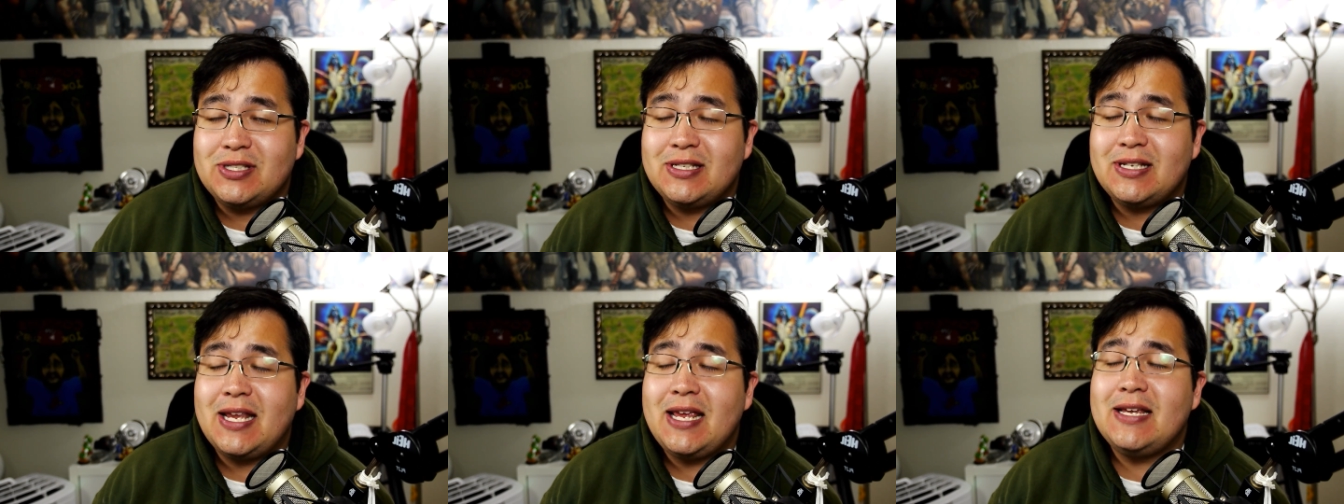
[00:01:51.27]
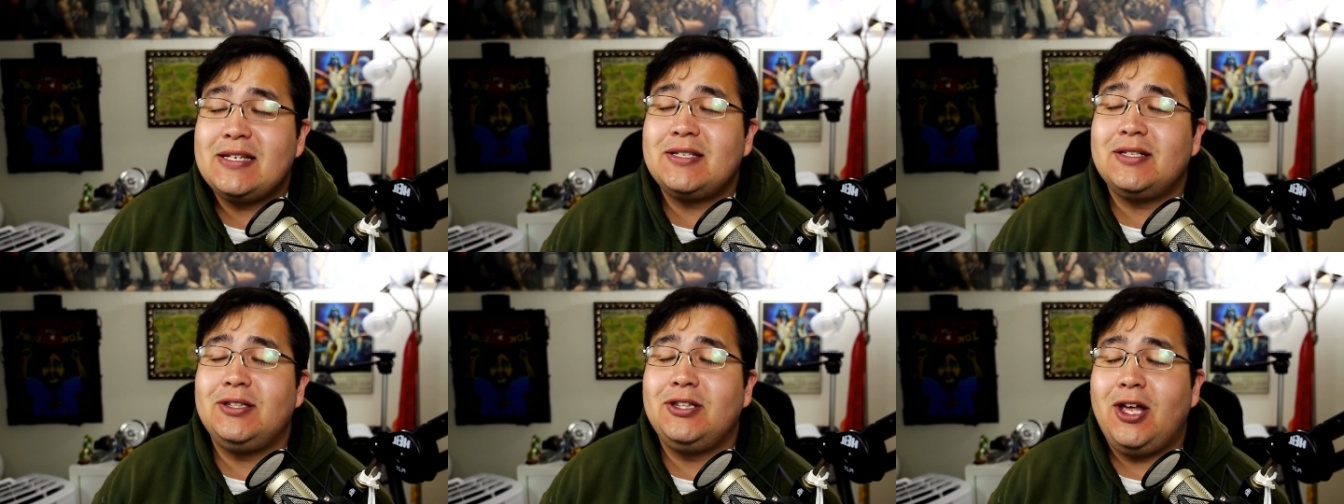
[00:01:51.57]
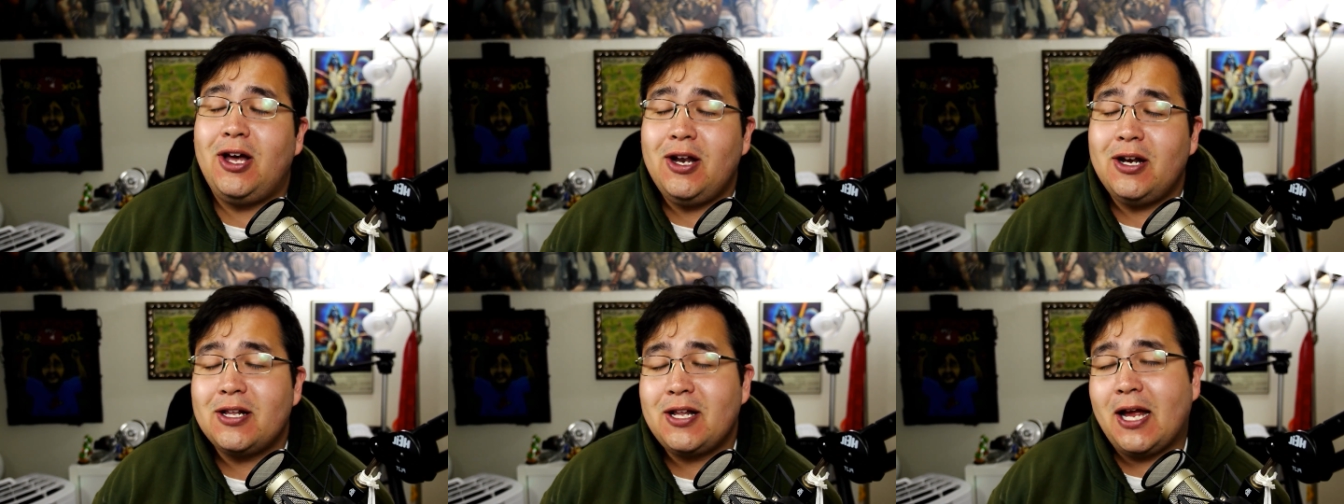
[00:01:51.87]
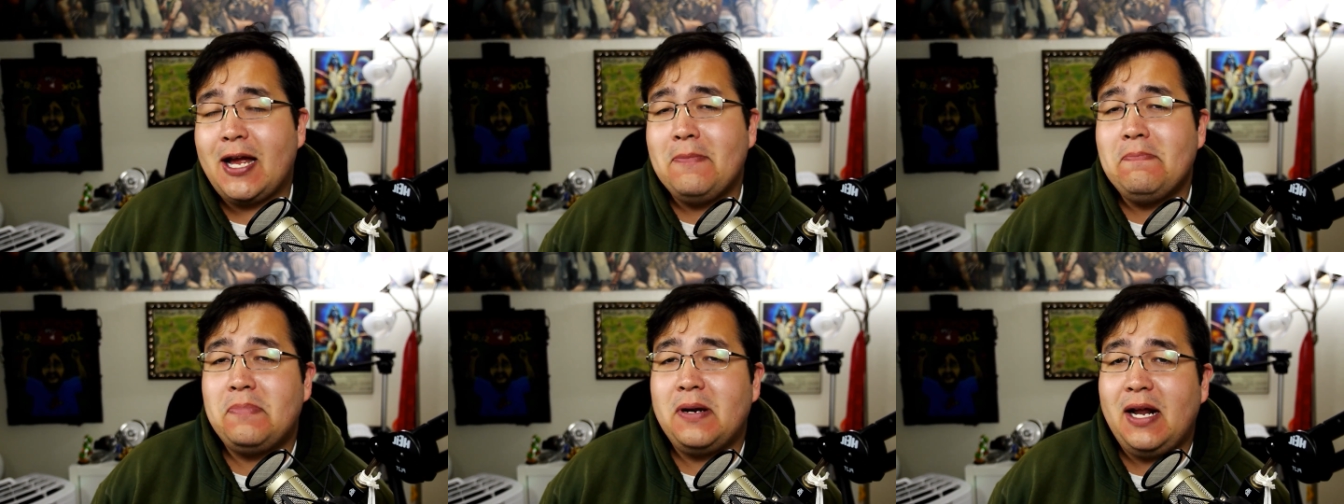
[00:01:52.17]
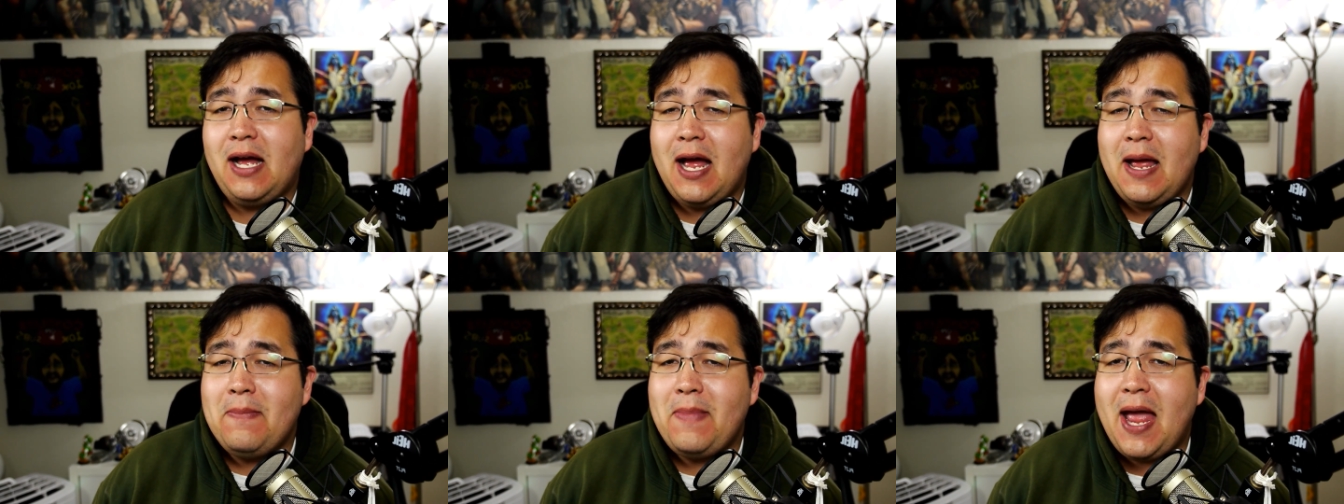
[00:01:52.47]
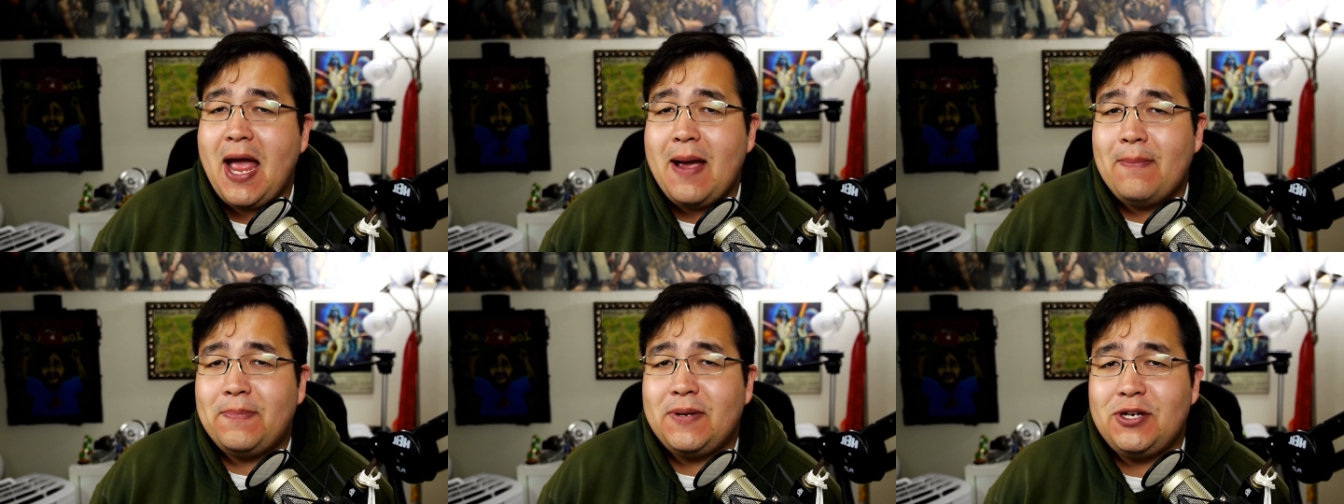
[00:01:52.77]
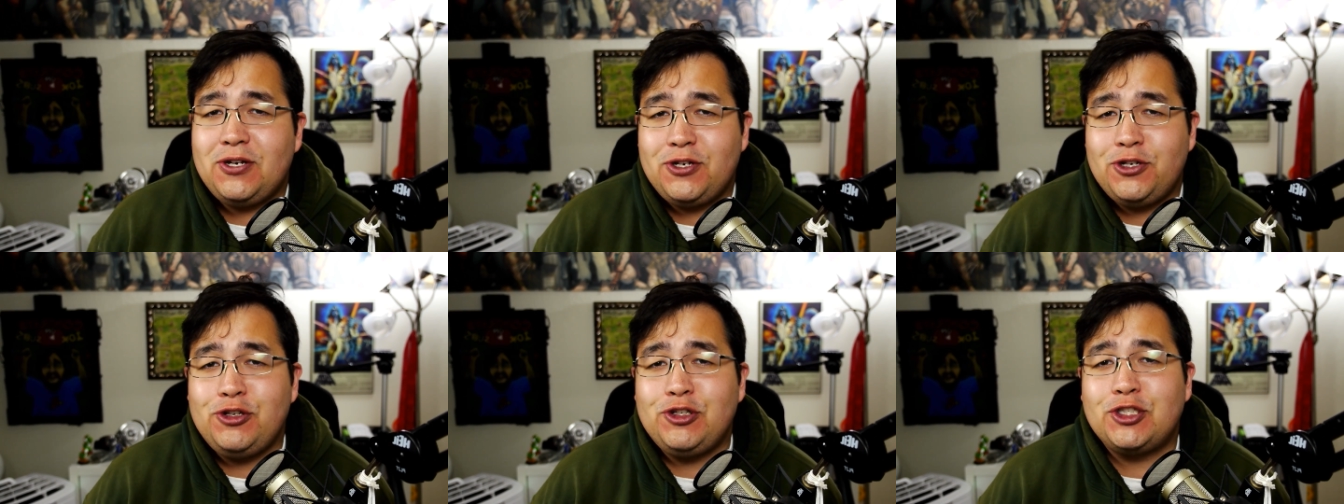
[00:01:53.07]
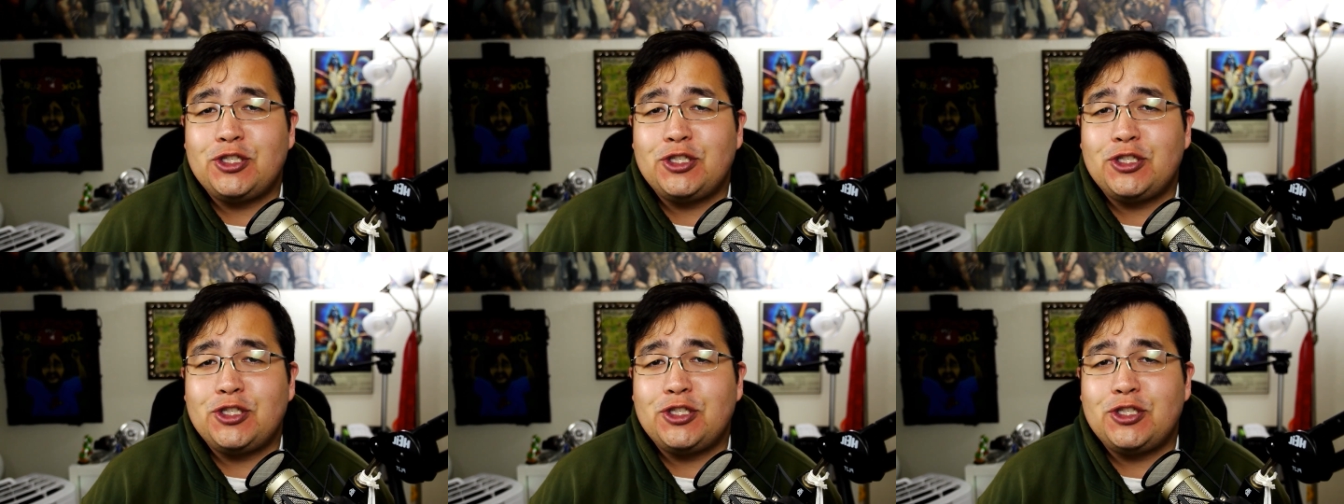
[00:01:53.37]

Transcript: It takes a lot of time, but I'm happy to do